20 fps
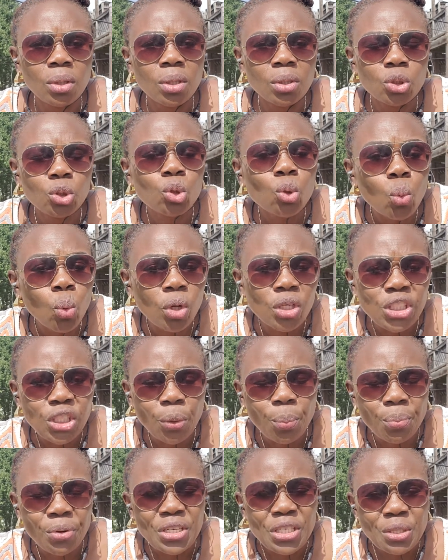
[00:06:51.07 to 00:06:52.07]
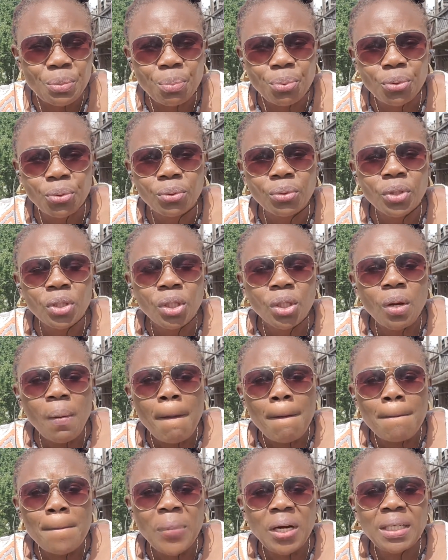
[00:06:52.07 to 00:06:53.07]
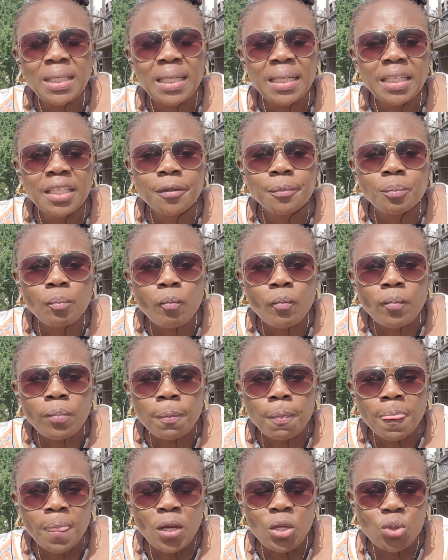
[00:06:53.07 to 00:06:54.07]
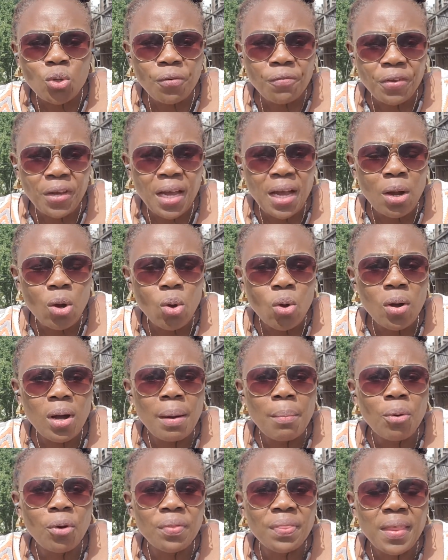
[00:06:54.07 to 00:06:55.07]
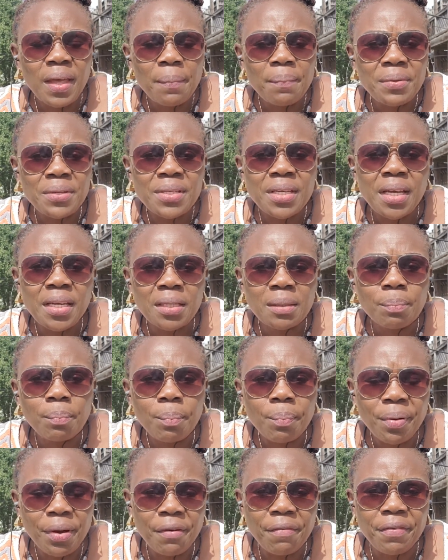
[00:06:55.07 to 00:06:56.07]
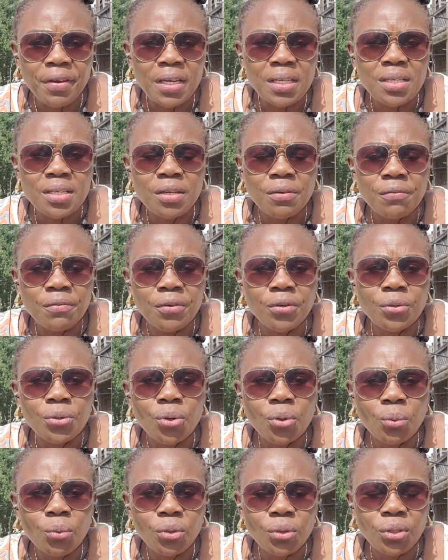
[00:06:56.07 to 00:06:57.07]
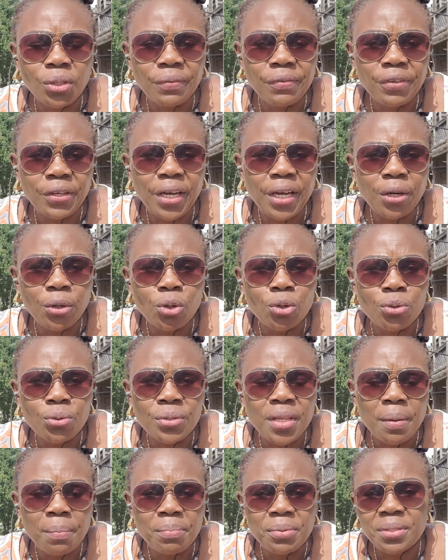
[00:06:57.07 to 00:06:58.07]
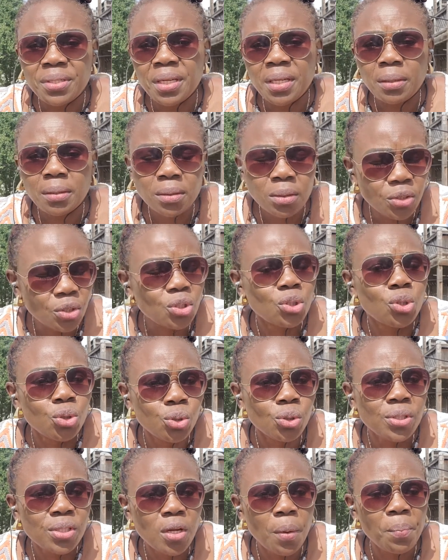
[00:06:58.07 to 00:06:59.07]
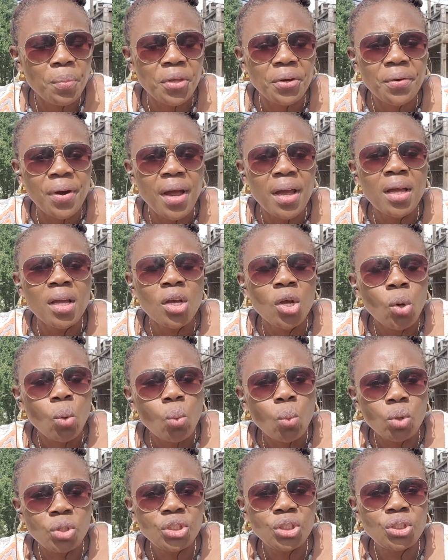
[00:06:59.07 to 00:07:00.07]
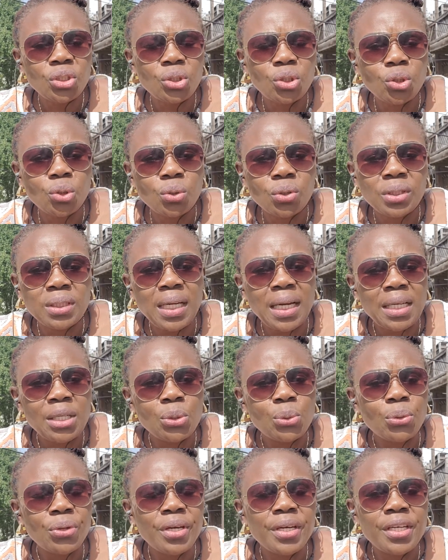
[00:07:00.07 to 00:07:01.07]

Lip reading: towards your principal monthly. So if you can go about 10%, perfect. If you cannot do 10%, do something, right? Once you start doing